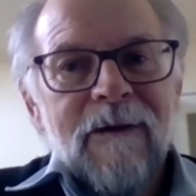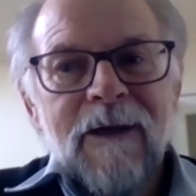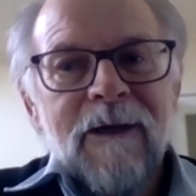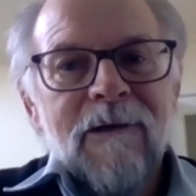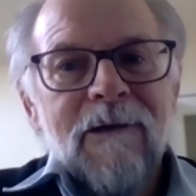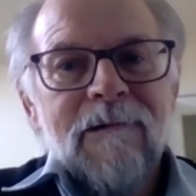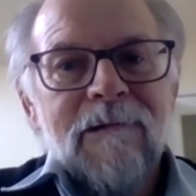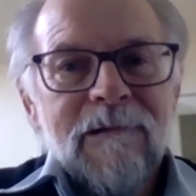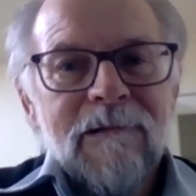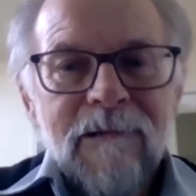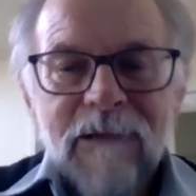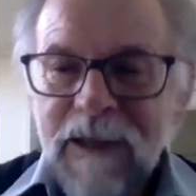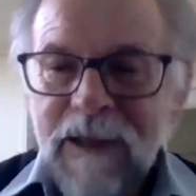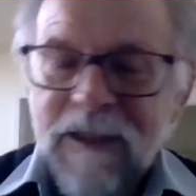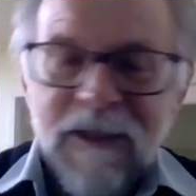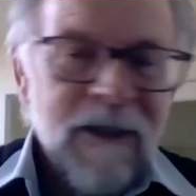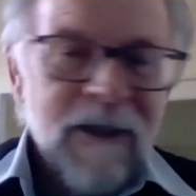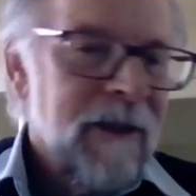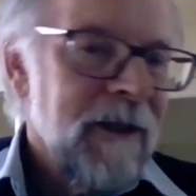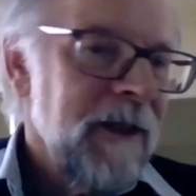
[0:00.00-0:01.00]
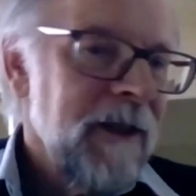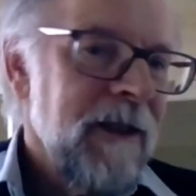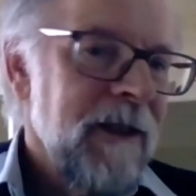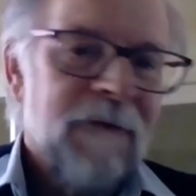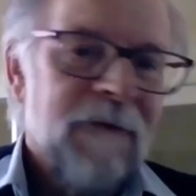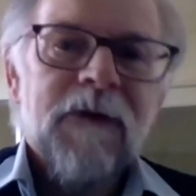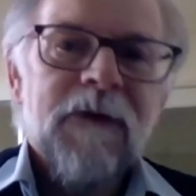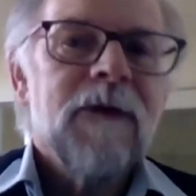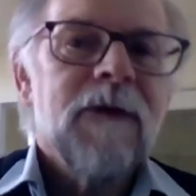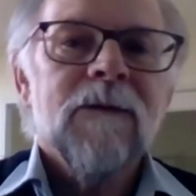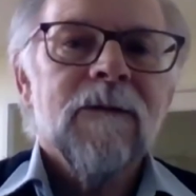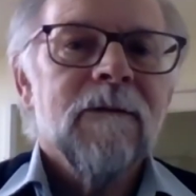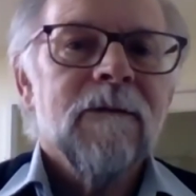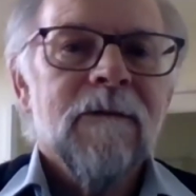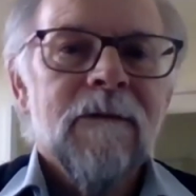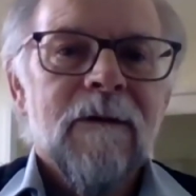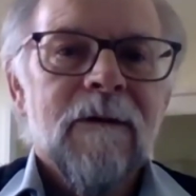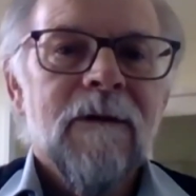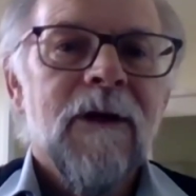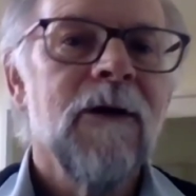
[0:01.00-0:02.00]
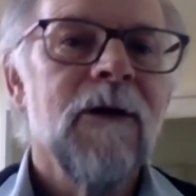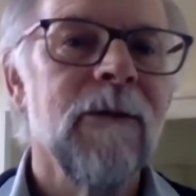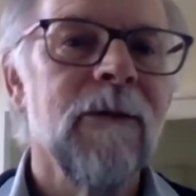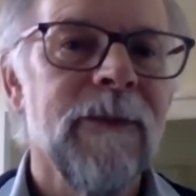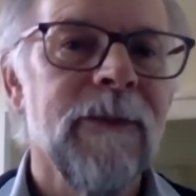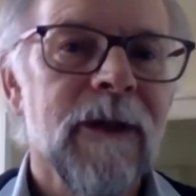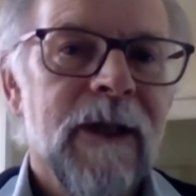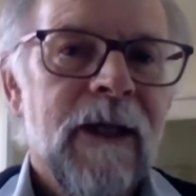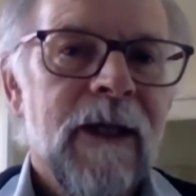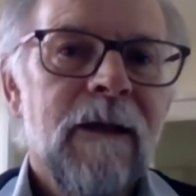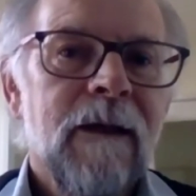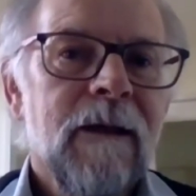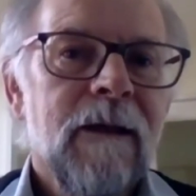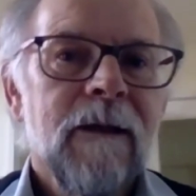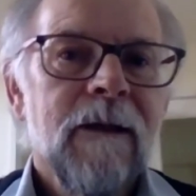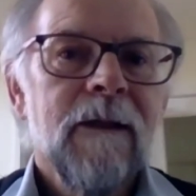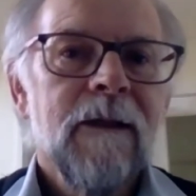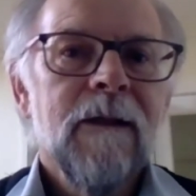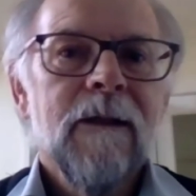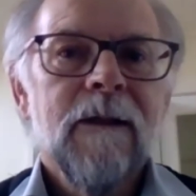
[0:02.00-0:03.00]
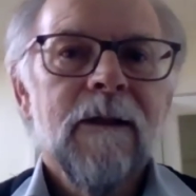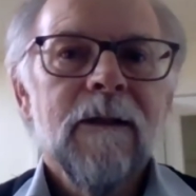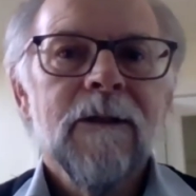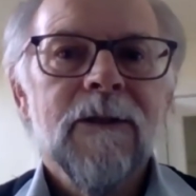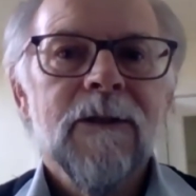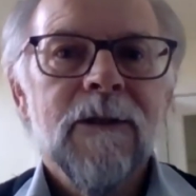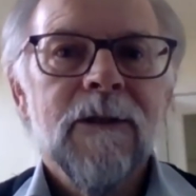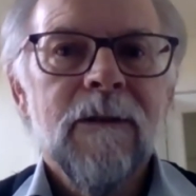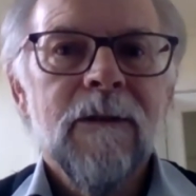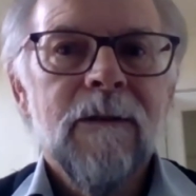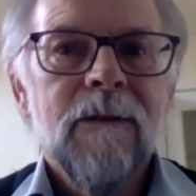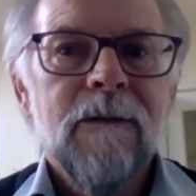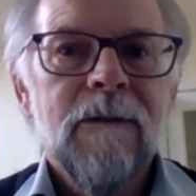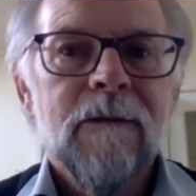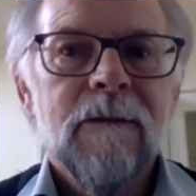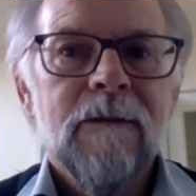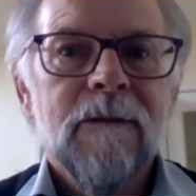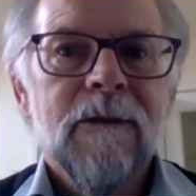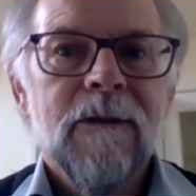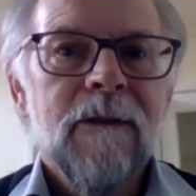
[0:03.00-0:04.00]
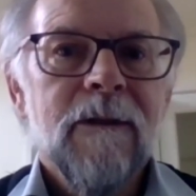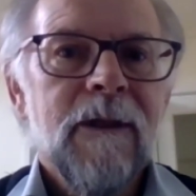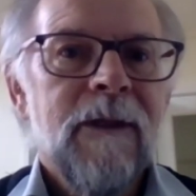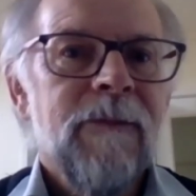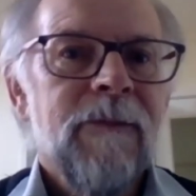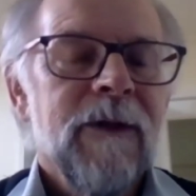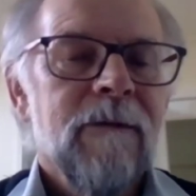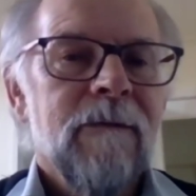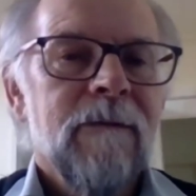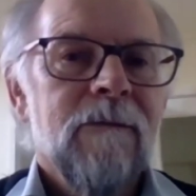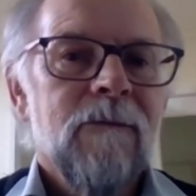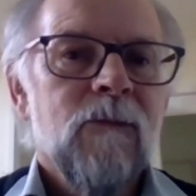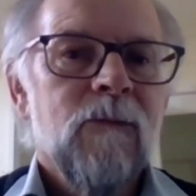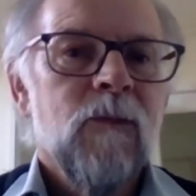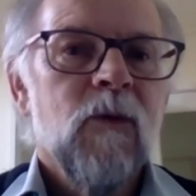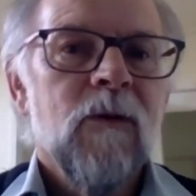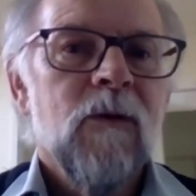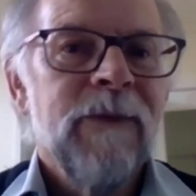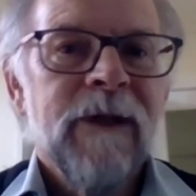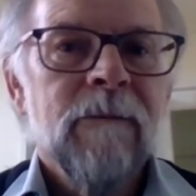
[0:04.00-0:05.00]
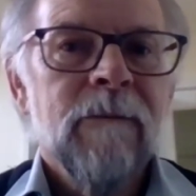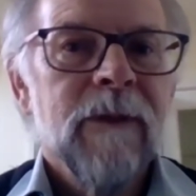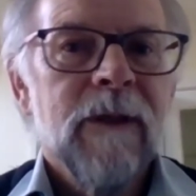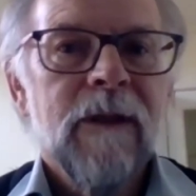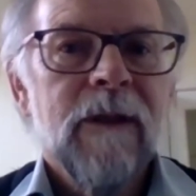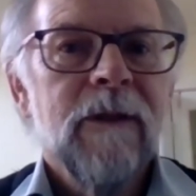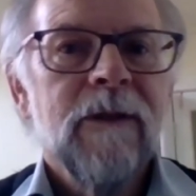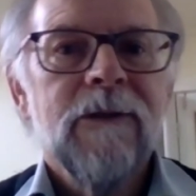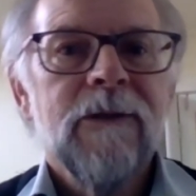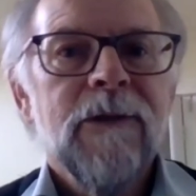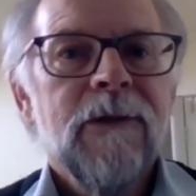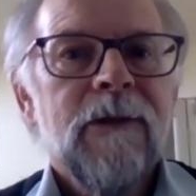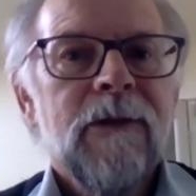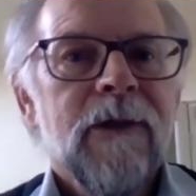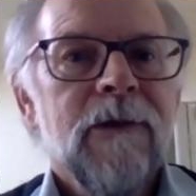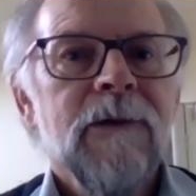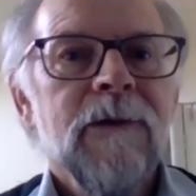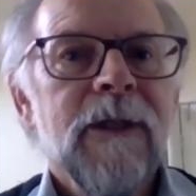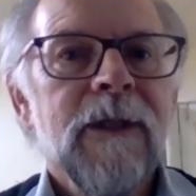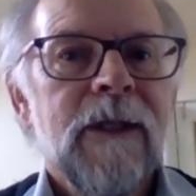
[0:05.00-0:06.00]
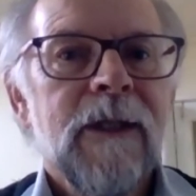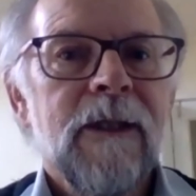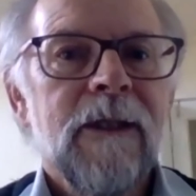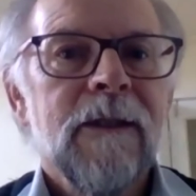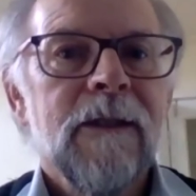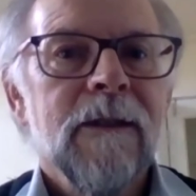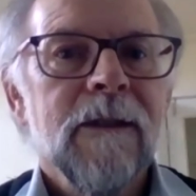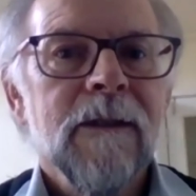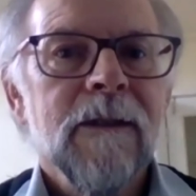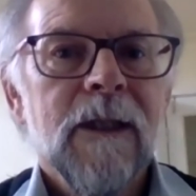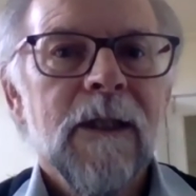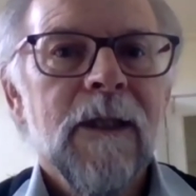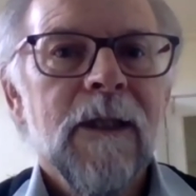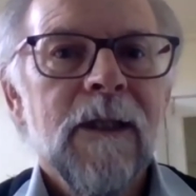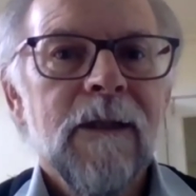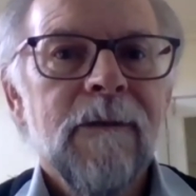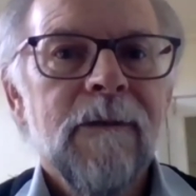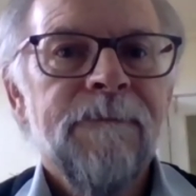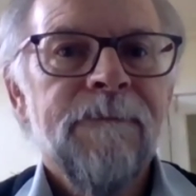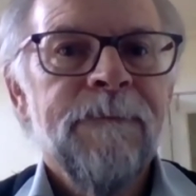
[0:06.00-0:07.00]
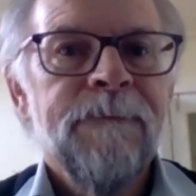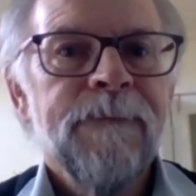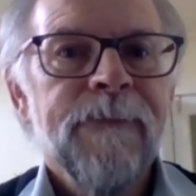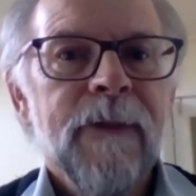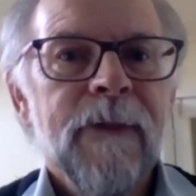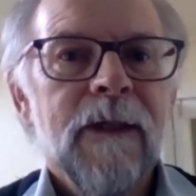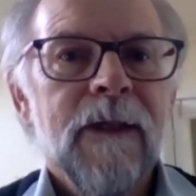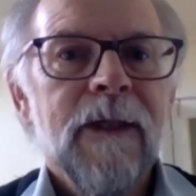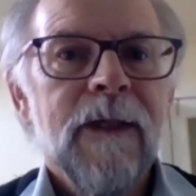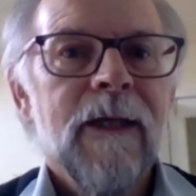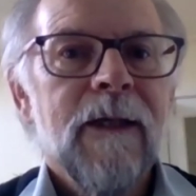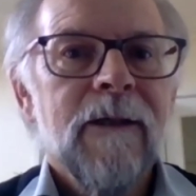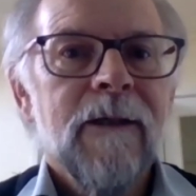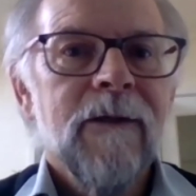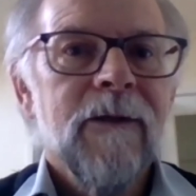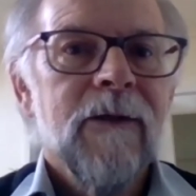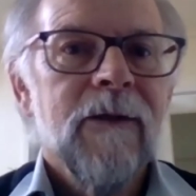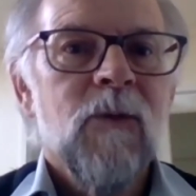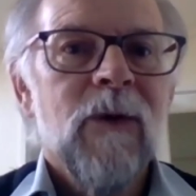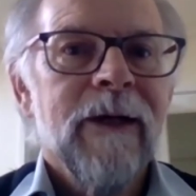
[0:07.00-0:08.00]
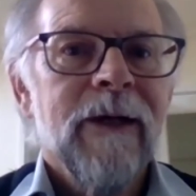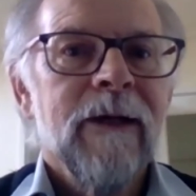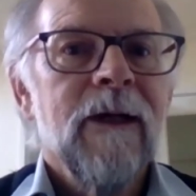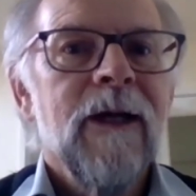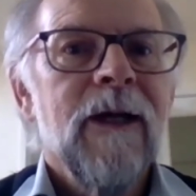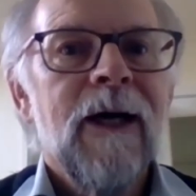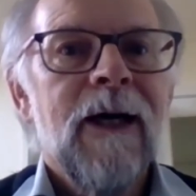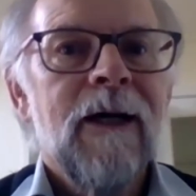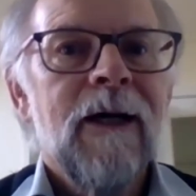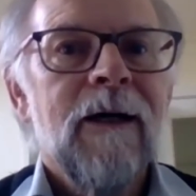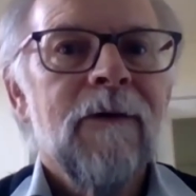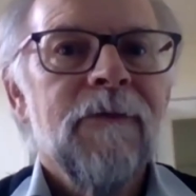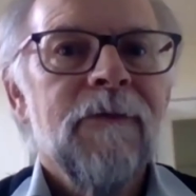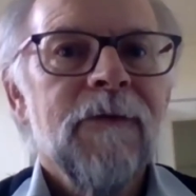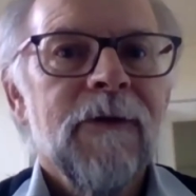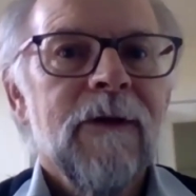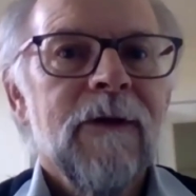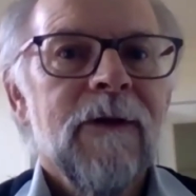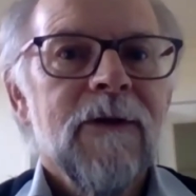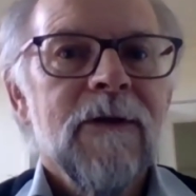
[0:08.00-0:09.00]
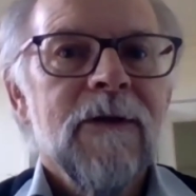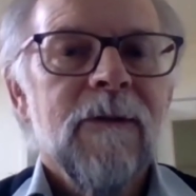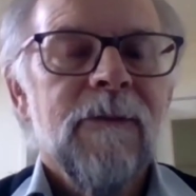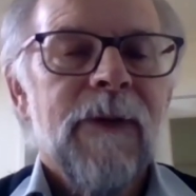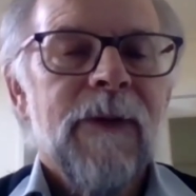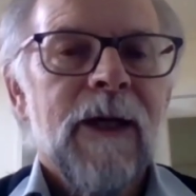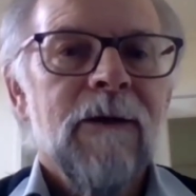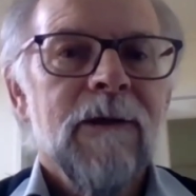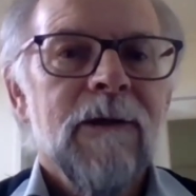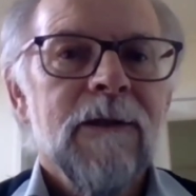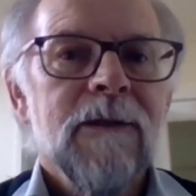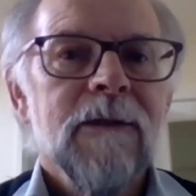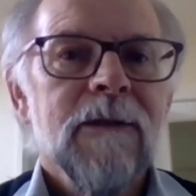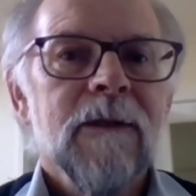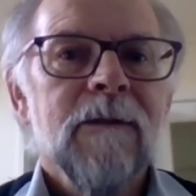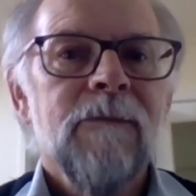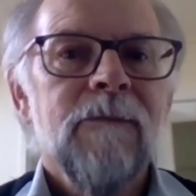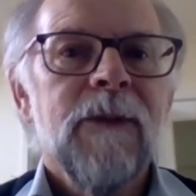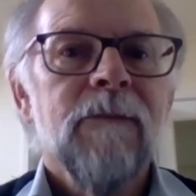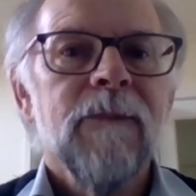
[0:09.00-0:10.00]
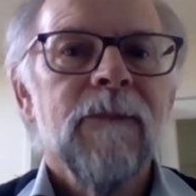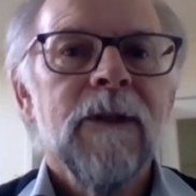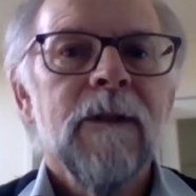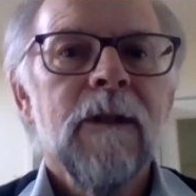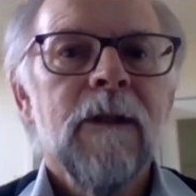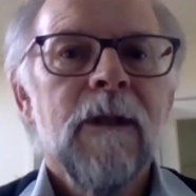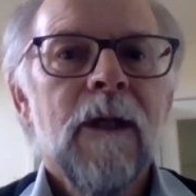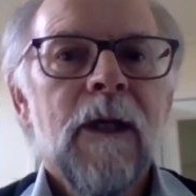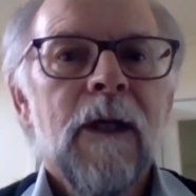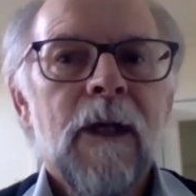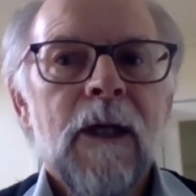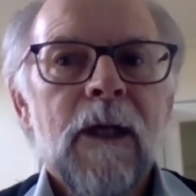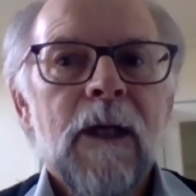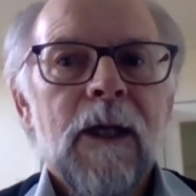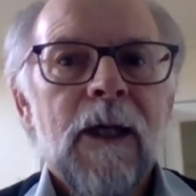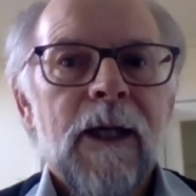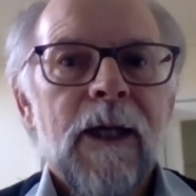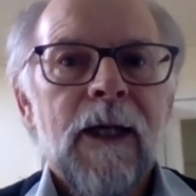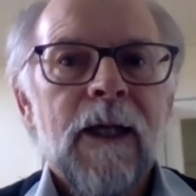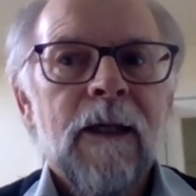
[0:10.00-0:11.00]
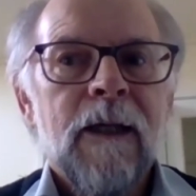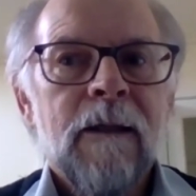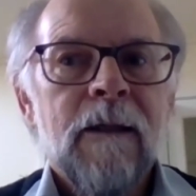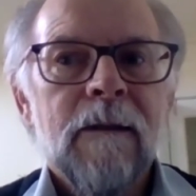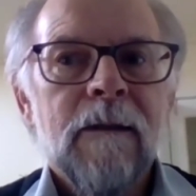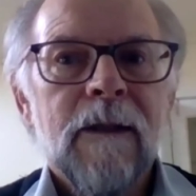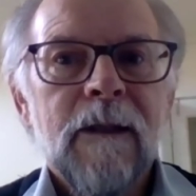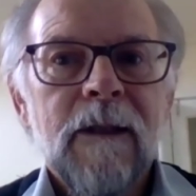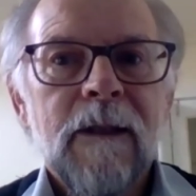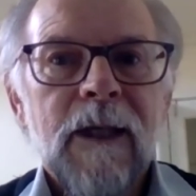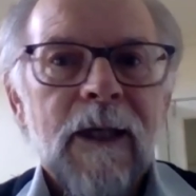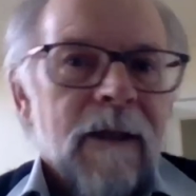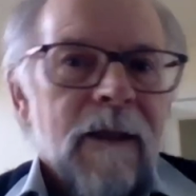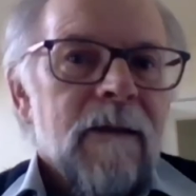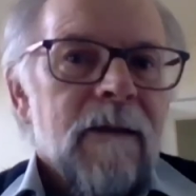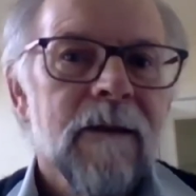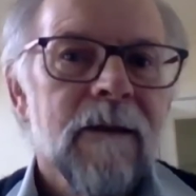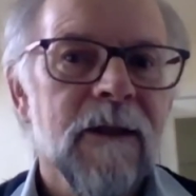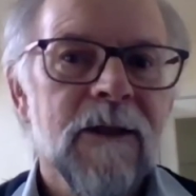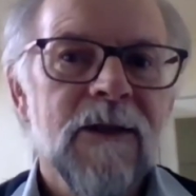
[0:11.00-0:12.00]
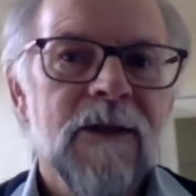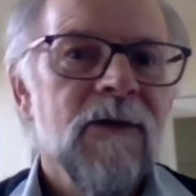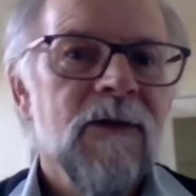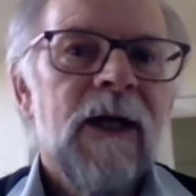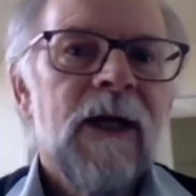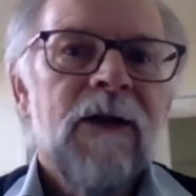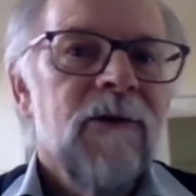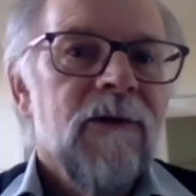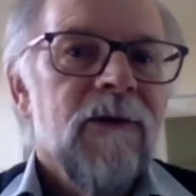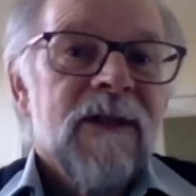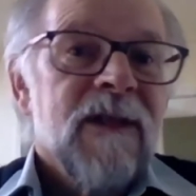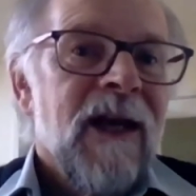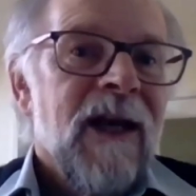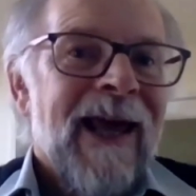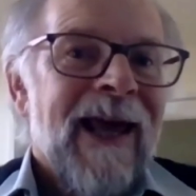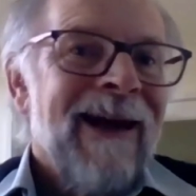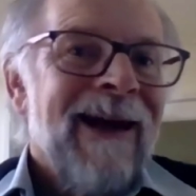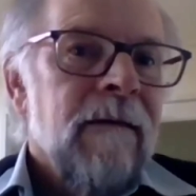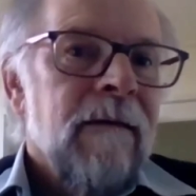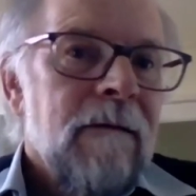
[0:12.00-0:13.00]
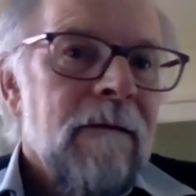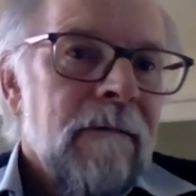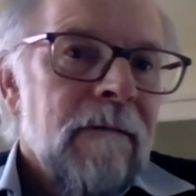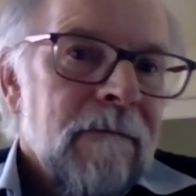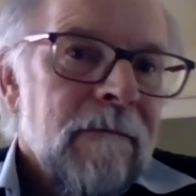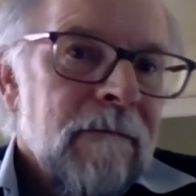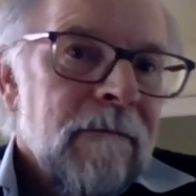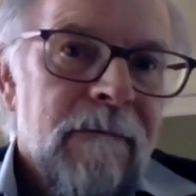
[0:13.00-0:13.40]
increasingly difficult globally to to limit warming below two degrees, um, let alone the one and a half that is the Paris commitment. And yeah, look, Australia is a laggard